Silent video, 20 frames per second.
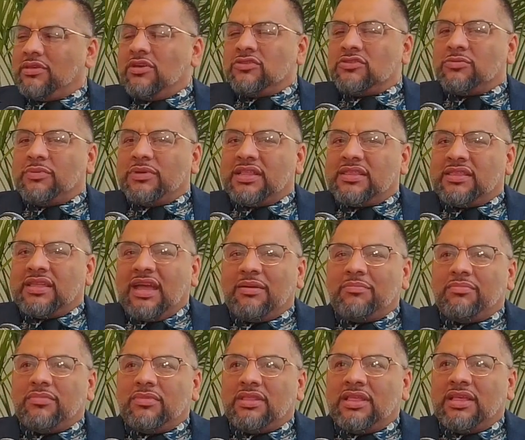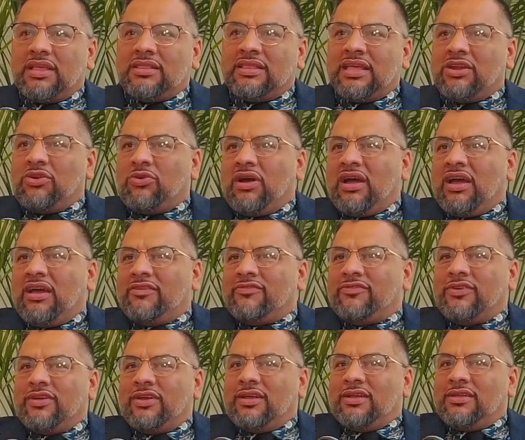So by the time they don't have
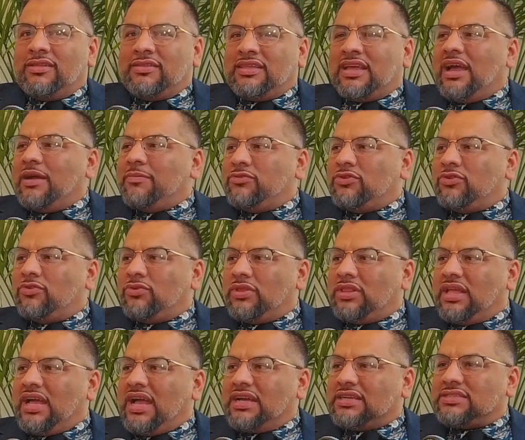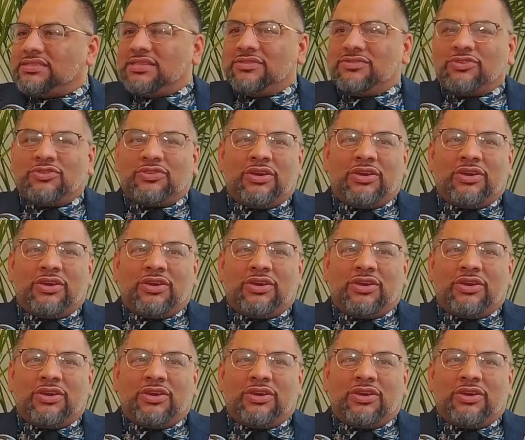time to relax, and so they're